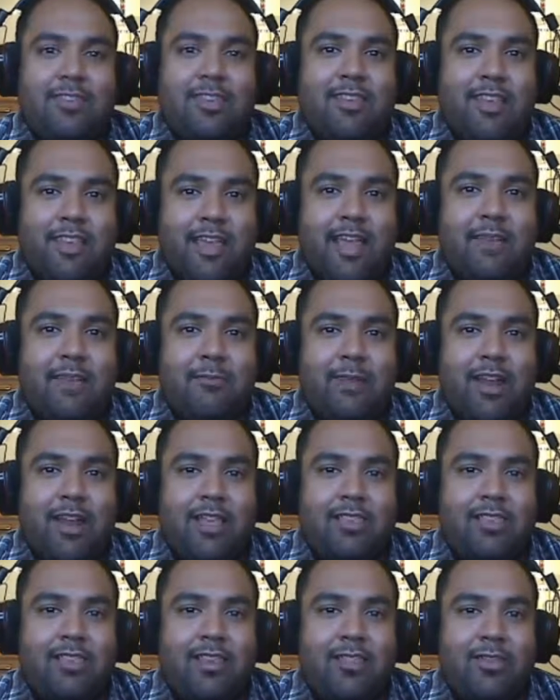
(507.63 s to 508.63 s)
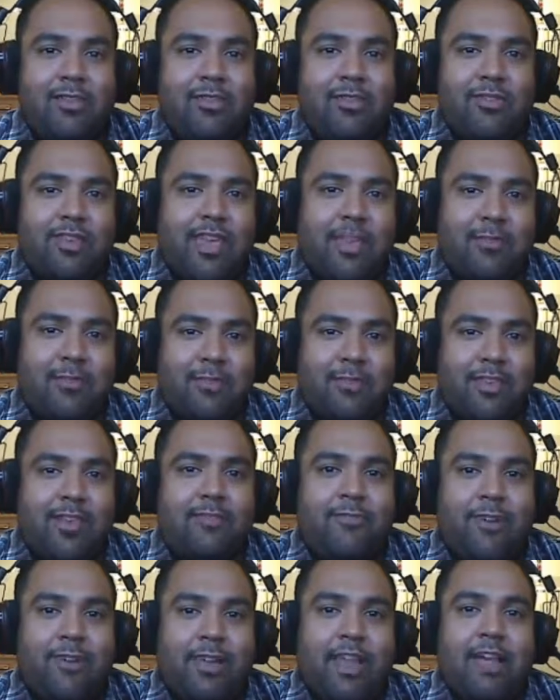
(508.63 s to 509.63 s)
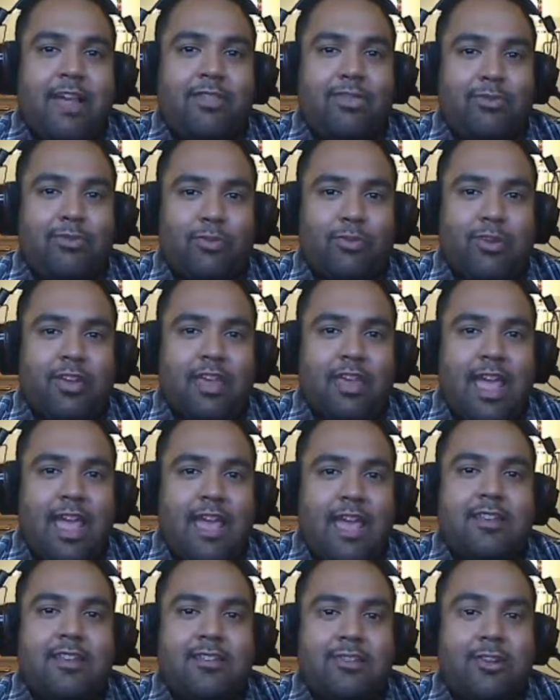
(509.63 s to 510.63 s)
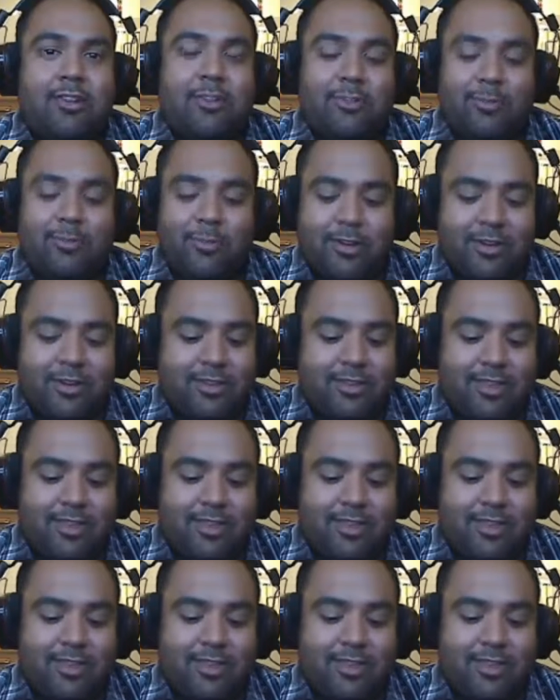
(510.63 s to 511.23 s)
Like, and when I say those games, like Fallout 3 and Dishonored 1, because the